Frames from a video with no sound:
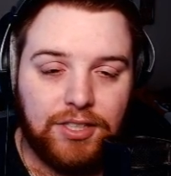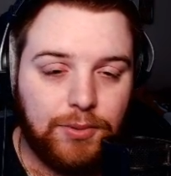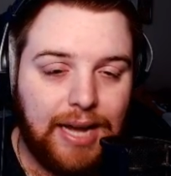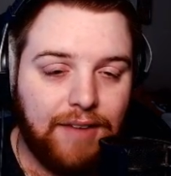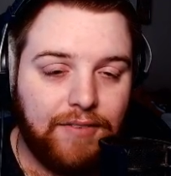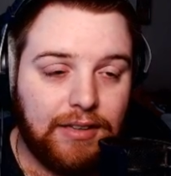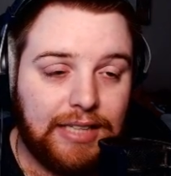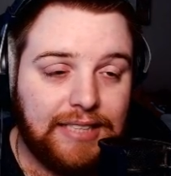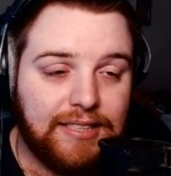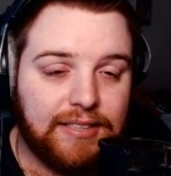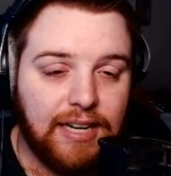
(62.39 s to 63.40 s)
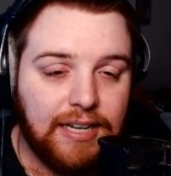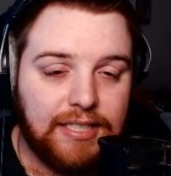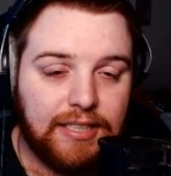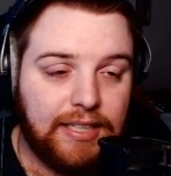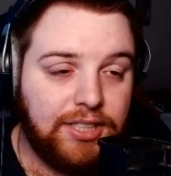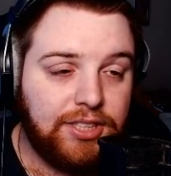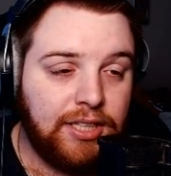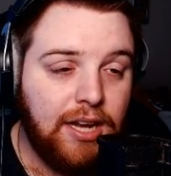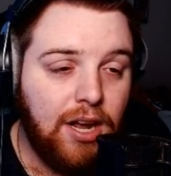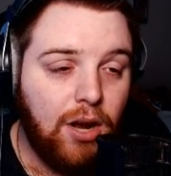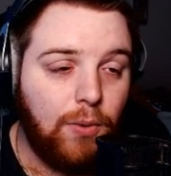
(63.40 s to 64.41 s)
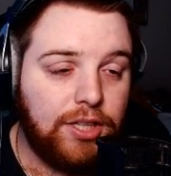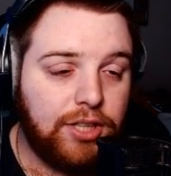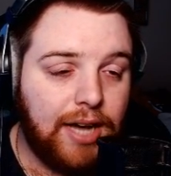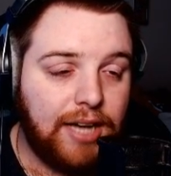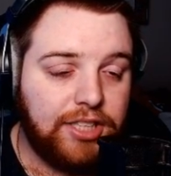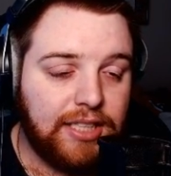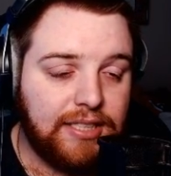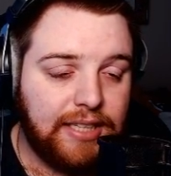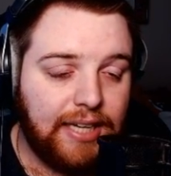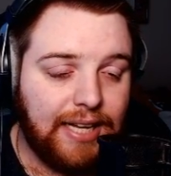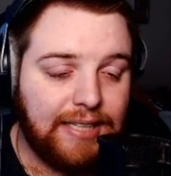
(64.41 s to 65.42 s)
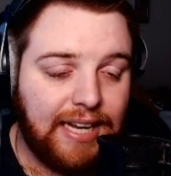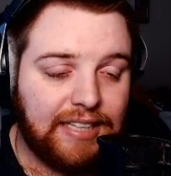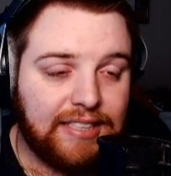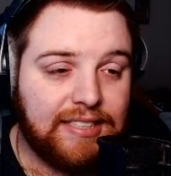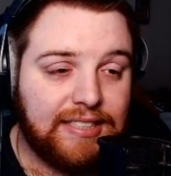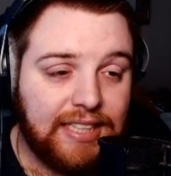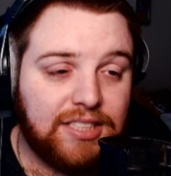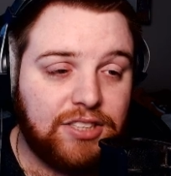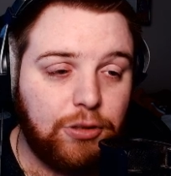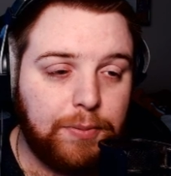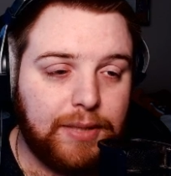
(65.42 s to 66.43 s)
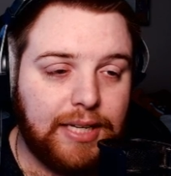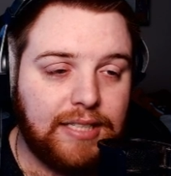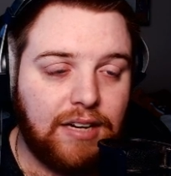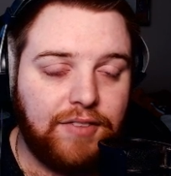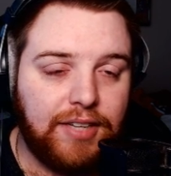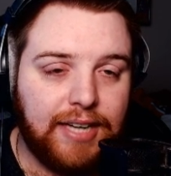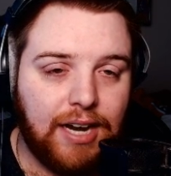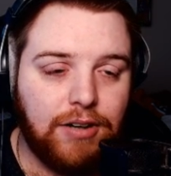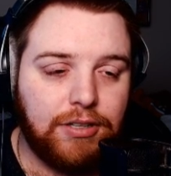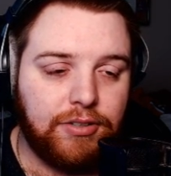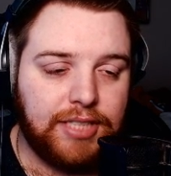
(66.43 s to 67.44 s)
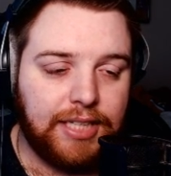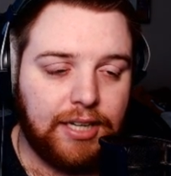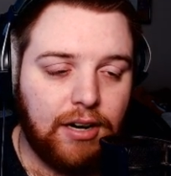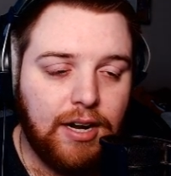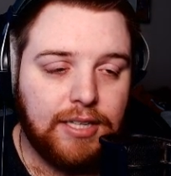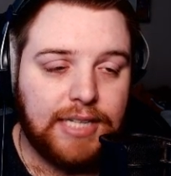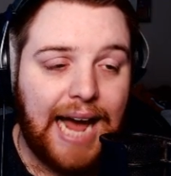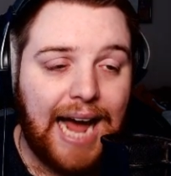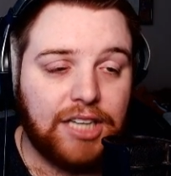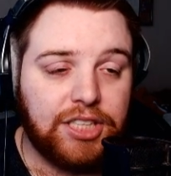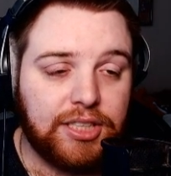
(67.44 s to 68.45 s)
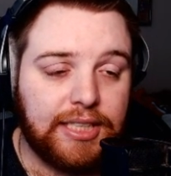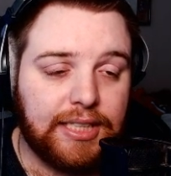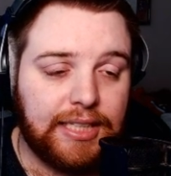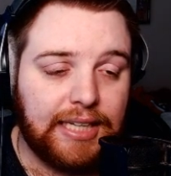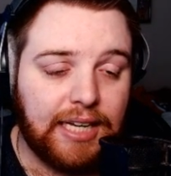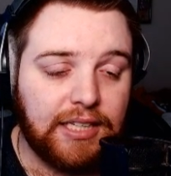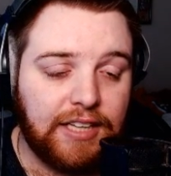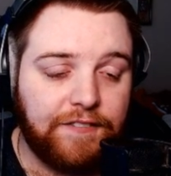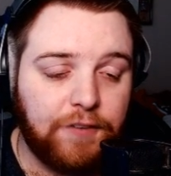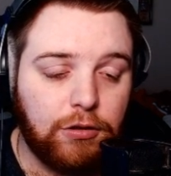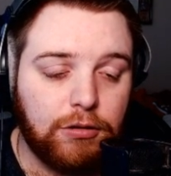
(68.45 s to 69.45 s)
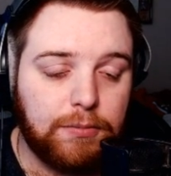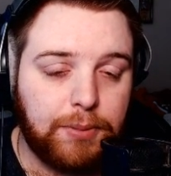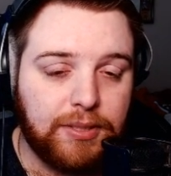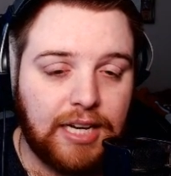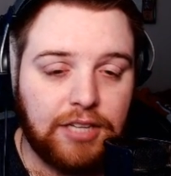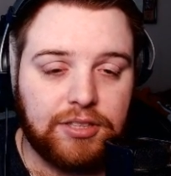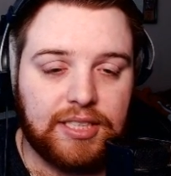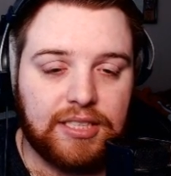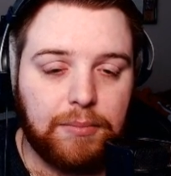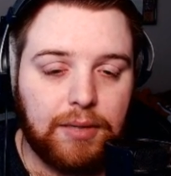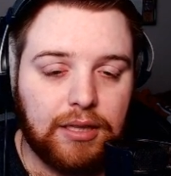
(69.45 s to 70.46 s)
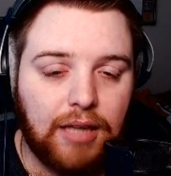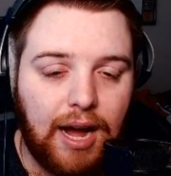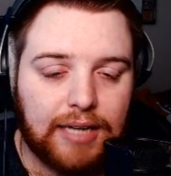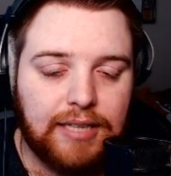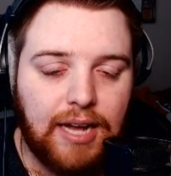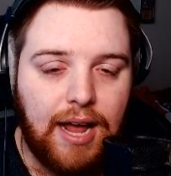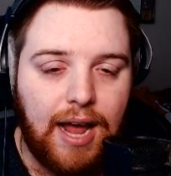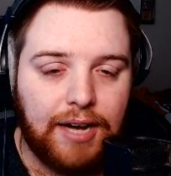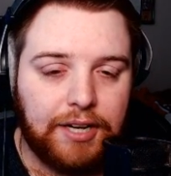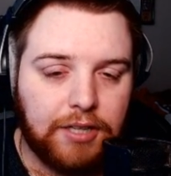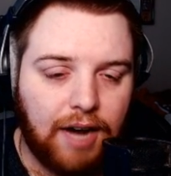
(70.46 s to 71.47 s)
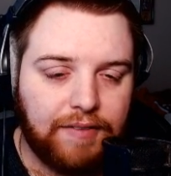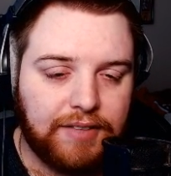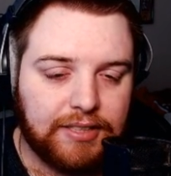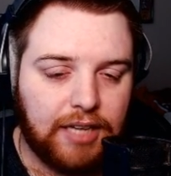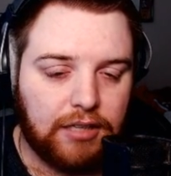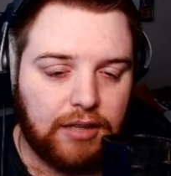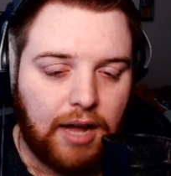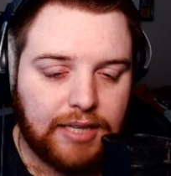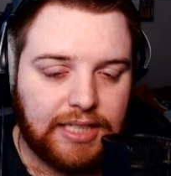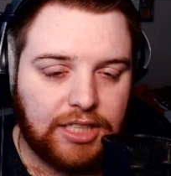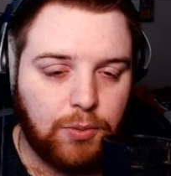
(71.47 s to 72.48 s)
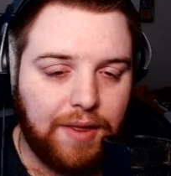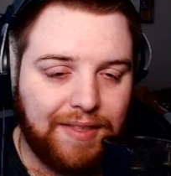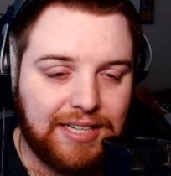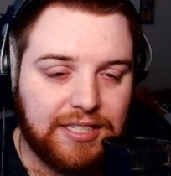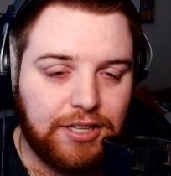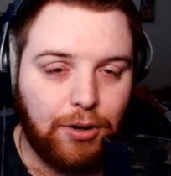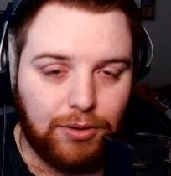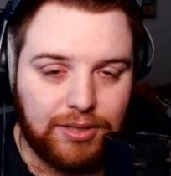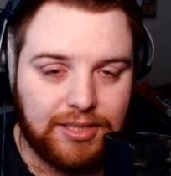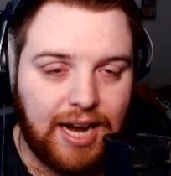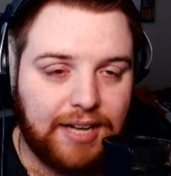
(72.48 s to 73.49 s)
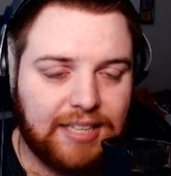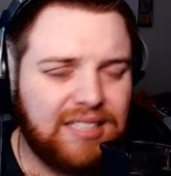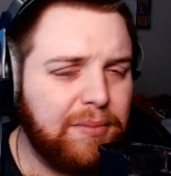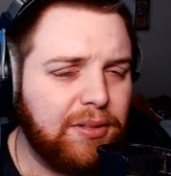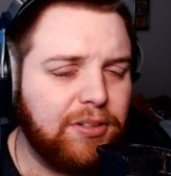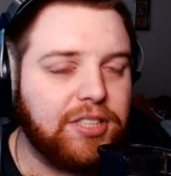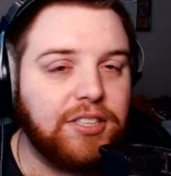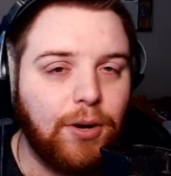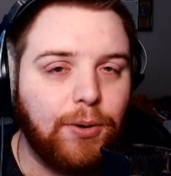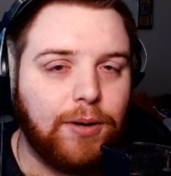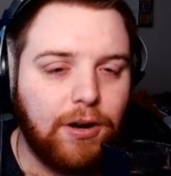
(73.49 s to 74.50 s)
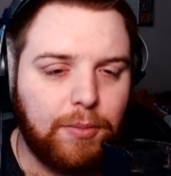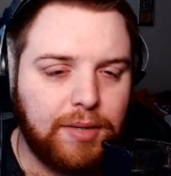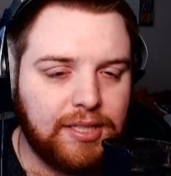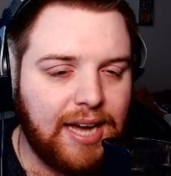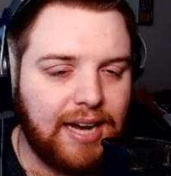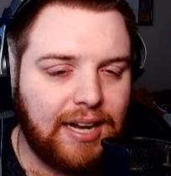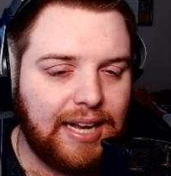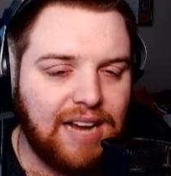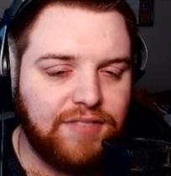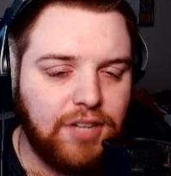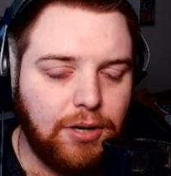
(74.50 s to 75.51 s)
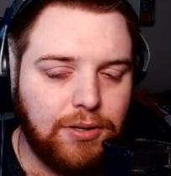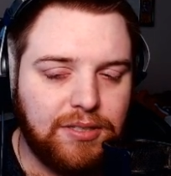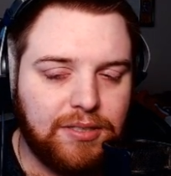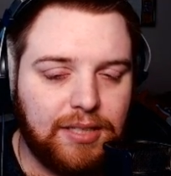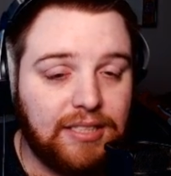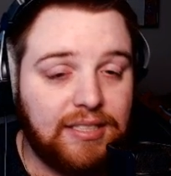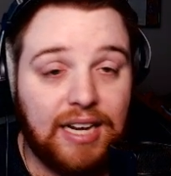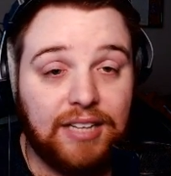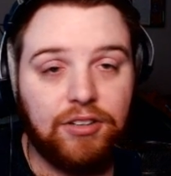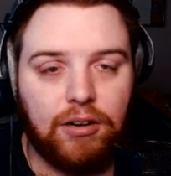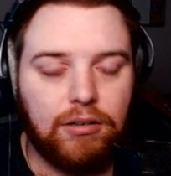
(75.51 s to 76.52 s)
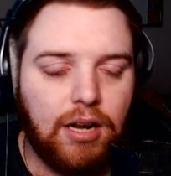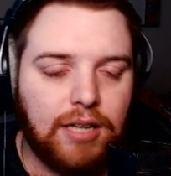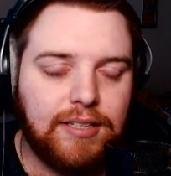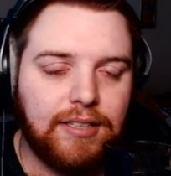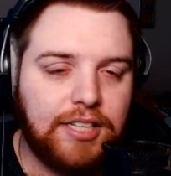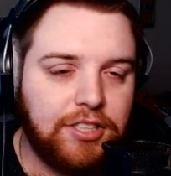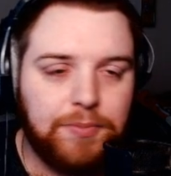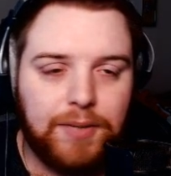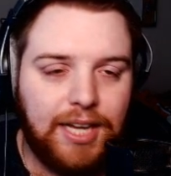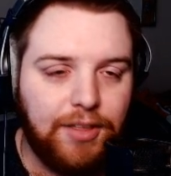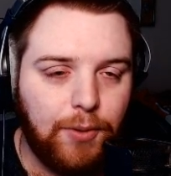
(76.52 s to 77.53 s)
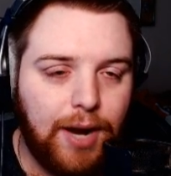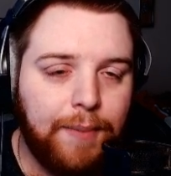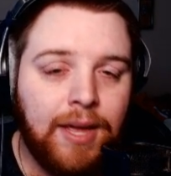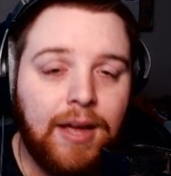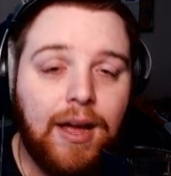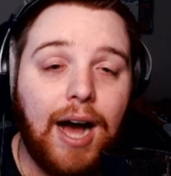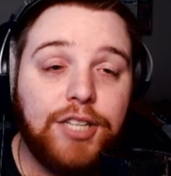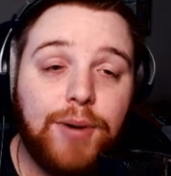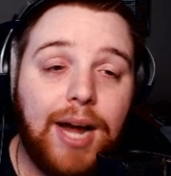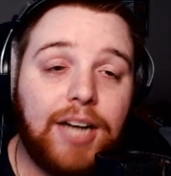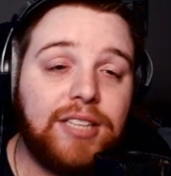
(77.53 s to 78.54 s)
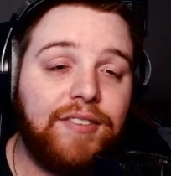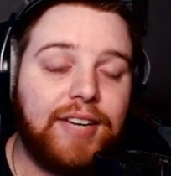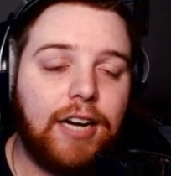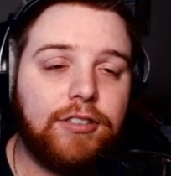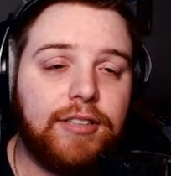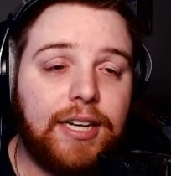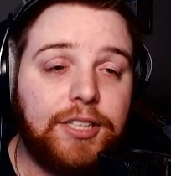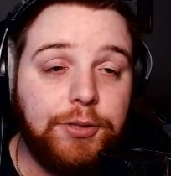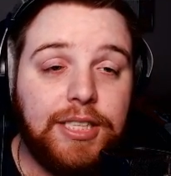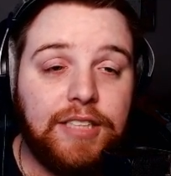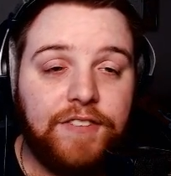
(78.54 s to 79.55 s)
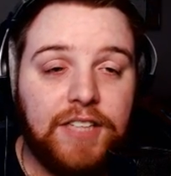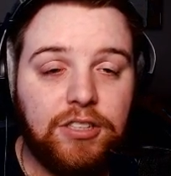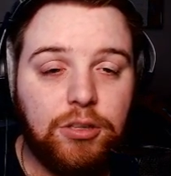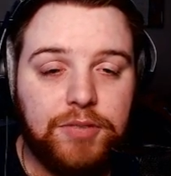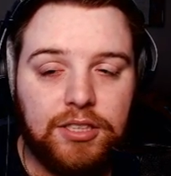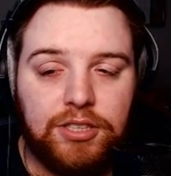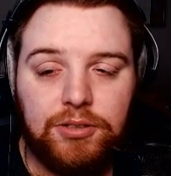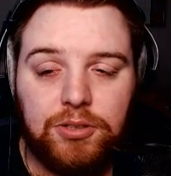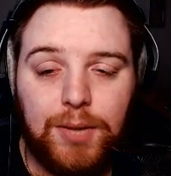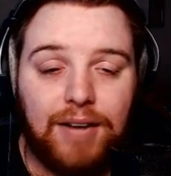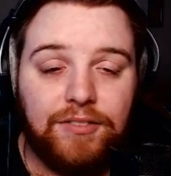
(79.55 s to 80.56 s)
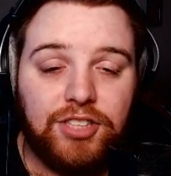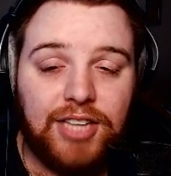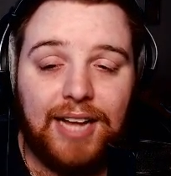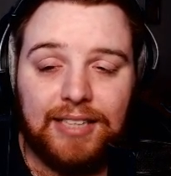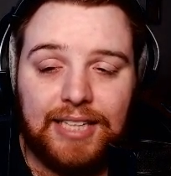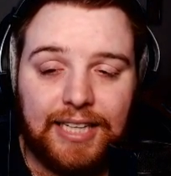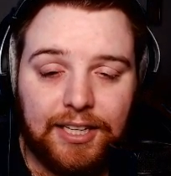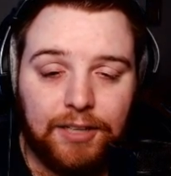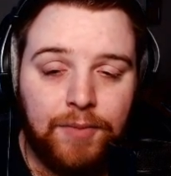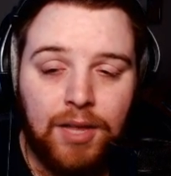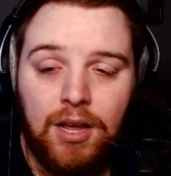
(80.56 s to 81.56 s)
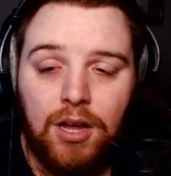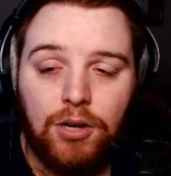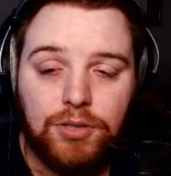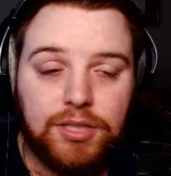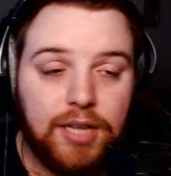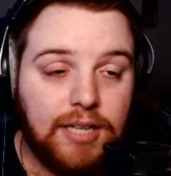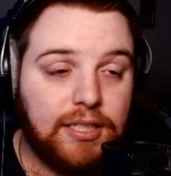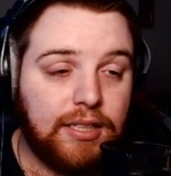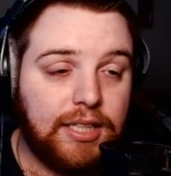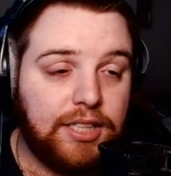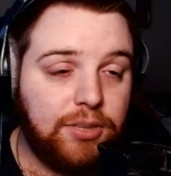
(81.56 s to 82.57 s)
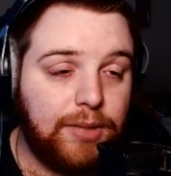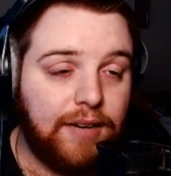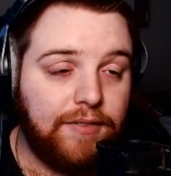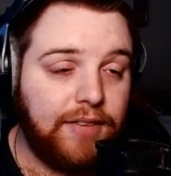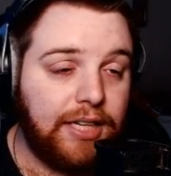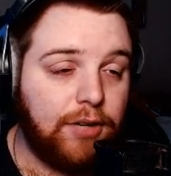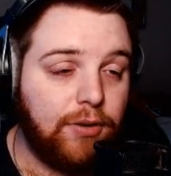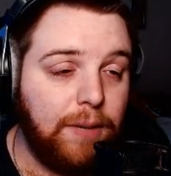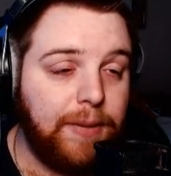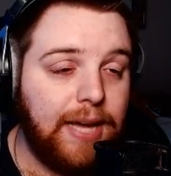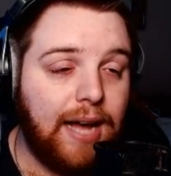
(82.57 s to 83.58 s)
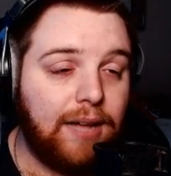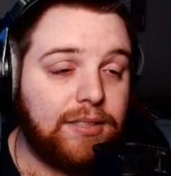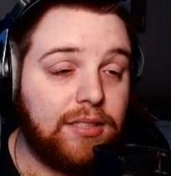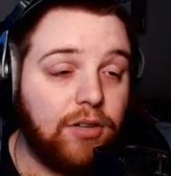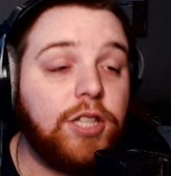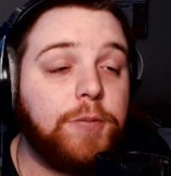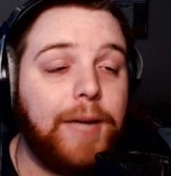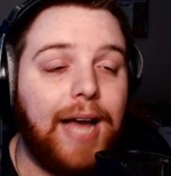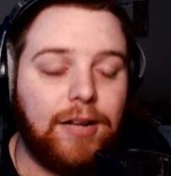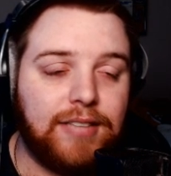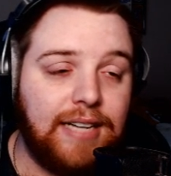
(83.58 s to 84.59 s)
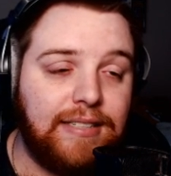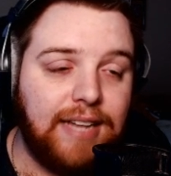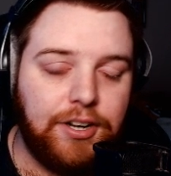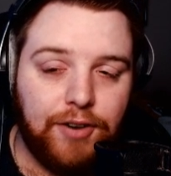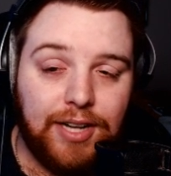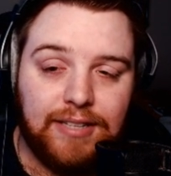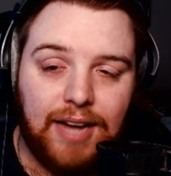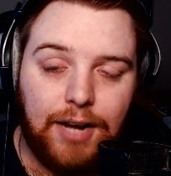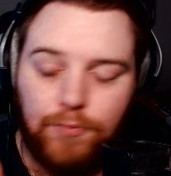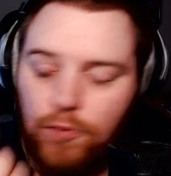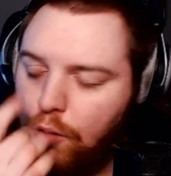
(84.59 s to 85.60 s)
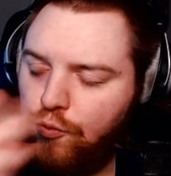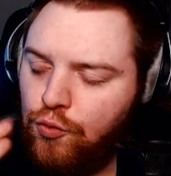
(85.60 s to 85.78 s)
So we have Elisa's Constellation, which, as you can see, it takes 6 duplicates of the characters here to actually get the full potential system unlocked. And it obviously unlocks each one of these nodes, kind of similar to Dokkan almost. They kind of like have nodes instead. They're called constellations. But either way, I do actually have a character that I do need to feed dupes into. So we have Xiangling here, whose Constellation. We have the crispy outside, tender inside.